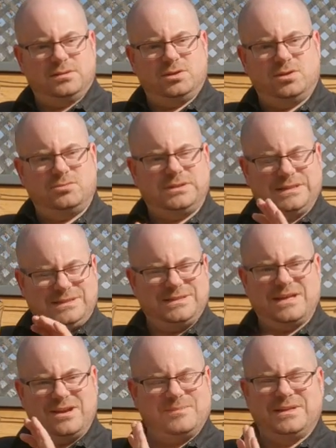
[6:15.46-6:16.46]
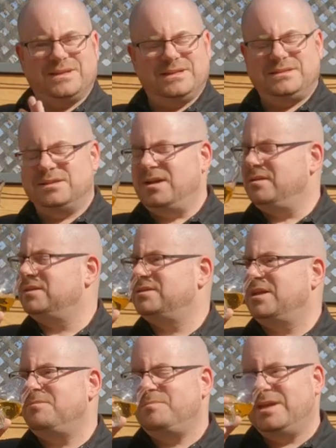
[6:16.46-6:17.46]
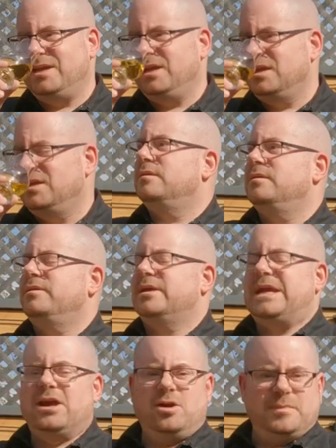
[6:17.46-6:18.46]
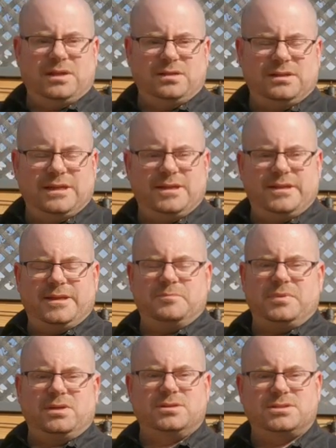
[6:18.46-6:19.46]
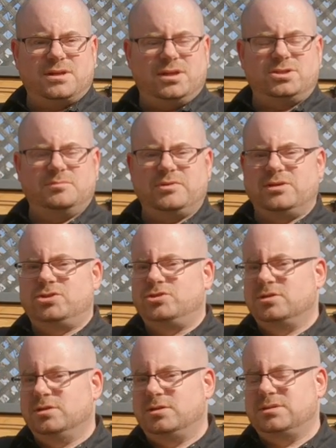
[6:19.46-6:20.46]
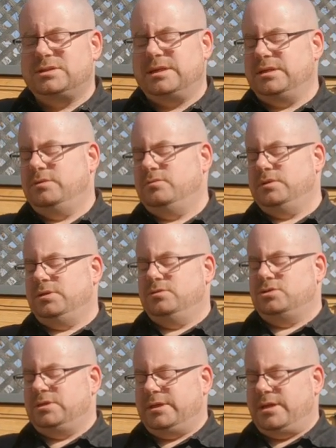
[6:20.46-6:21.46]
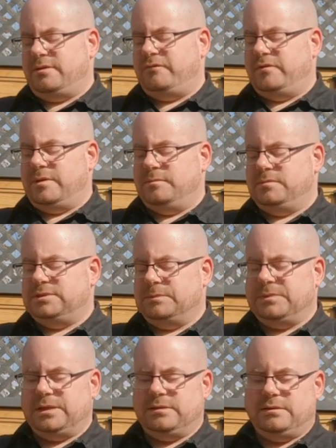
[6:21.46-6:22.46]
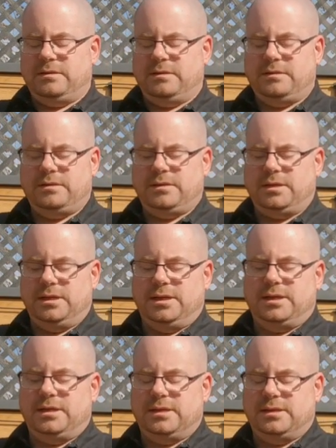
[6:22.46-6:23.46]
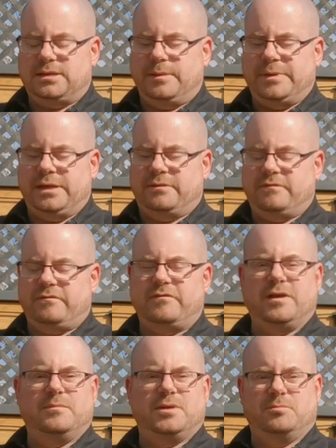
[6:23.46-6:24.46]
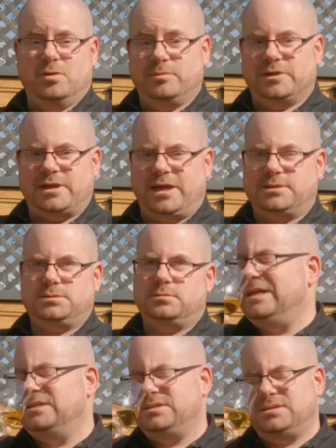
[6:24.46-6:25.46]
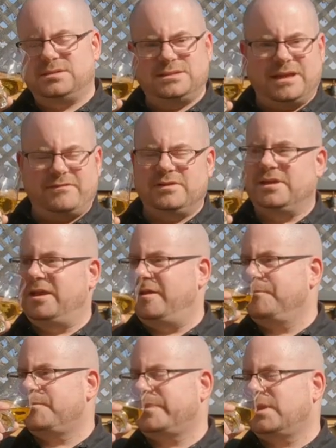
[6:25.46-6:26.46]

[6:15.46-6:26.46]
on the nose. It's there, but it's not it's not big. The caramel and, and butterscotch and brown sugar notes that you would usually get from something uh, coming from a bourbon cask is definitely